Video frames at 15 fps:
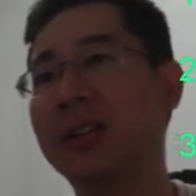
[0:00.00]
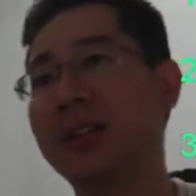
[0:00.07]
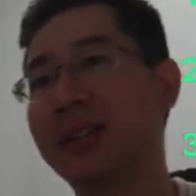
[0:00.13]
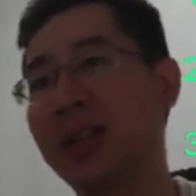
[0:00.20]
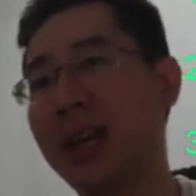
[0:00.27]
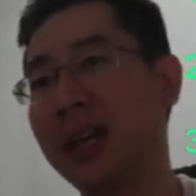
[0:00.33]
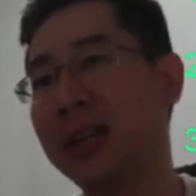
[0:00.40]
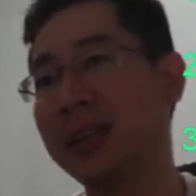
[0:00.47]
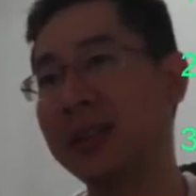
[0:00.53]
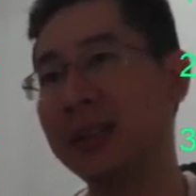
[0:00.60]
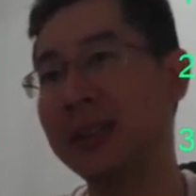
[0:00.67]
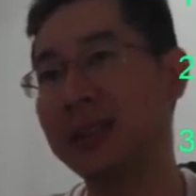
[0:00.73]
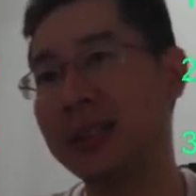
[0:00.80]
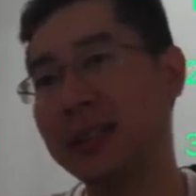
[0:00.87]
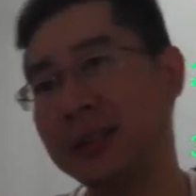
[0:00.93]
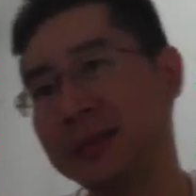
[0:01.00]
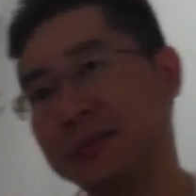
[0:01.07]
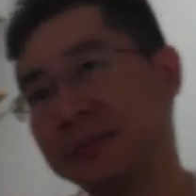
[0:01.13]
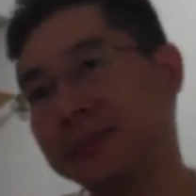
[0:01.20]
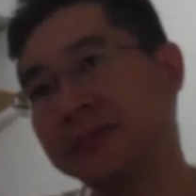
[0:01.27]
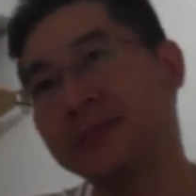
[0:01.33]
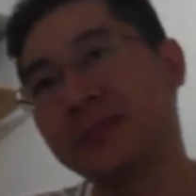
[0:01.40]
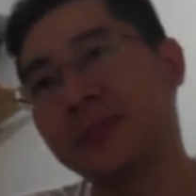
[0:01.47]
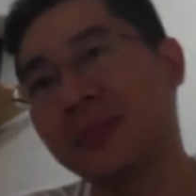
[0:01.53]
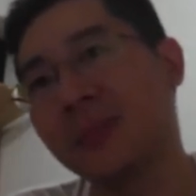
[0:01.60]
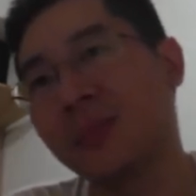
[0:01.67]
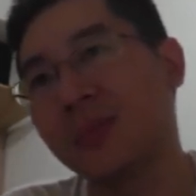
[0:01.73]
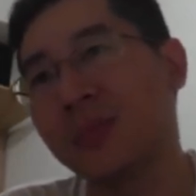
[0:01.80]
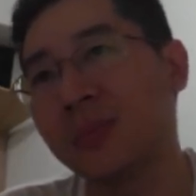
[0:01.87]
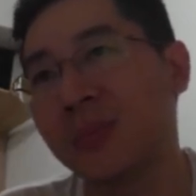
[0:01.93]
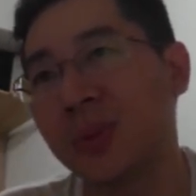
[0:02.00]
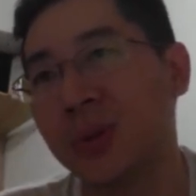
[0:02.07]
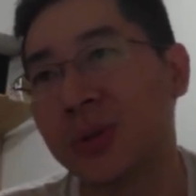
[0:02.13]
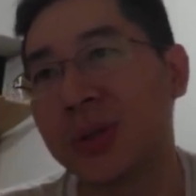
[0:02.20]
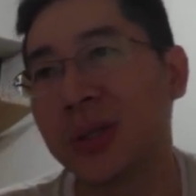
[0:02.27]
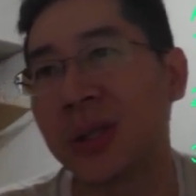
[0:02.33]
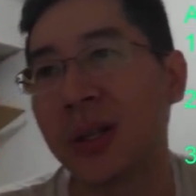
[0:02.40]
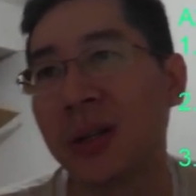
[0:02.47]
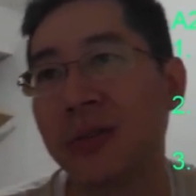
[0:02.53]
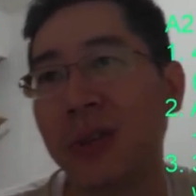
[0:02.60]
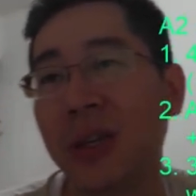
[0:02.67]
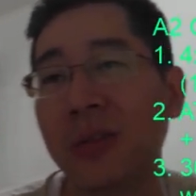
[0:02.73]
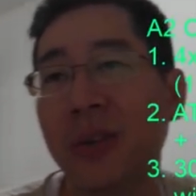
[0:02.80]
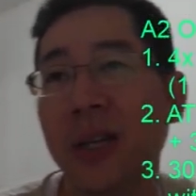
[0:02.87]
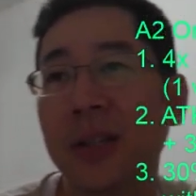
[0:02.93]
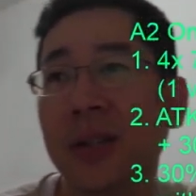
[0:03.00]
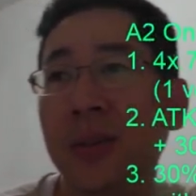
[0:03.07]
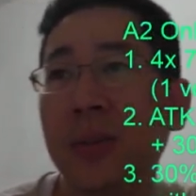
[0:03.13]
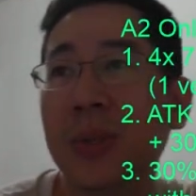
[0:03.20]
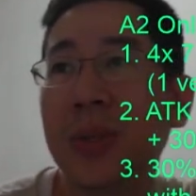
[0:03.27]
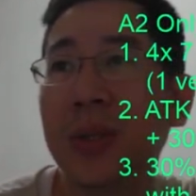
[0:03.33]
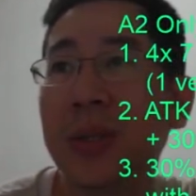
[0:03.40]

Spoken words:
scanner boost rate of items,